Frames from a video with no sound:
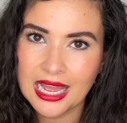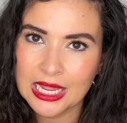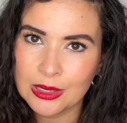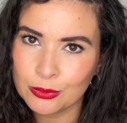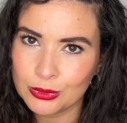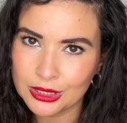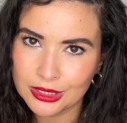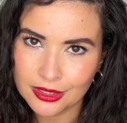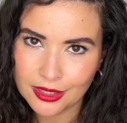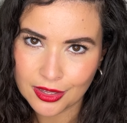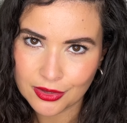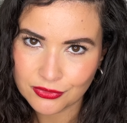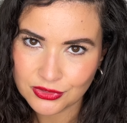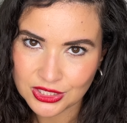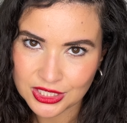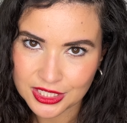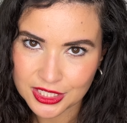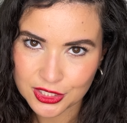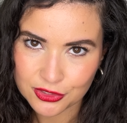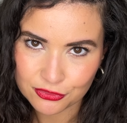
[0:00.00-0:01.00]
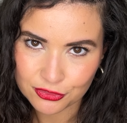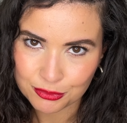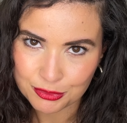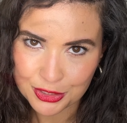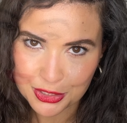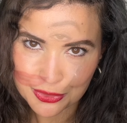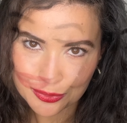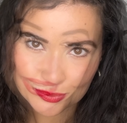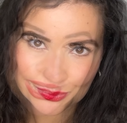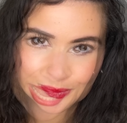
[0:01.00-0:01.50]
I would love to hear from
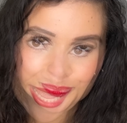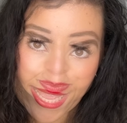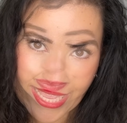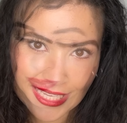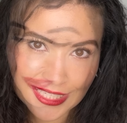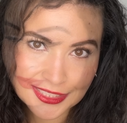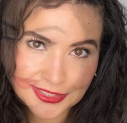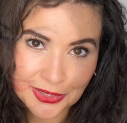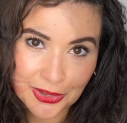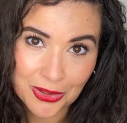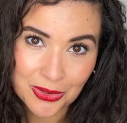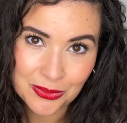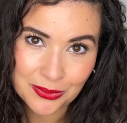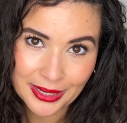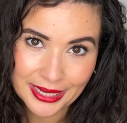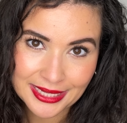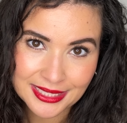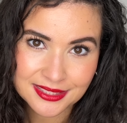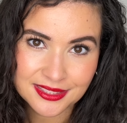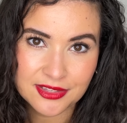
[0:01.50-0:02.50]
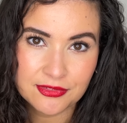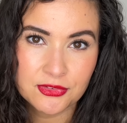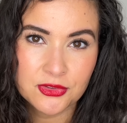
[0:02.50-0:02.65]
you. As always,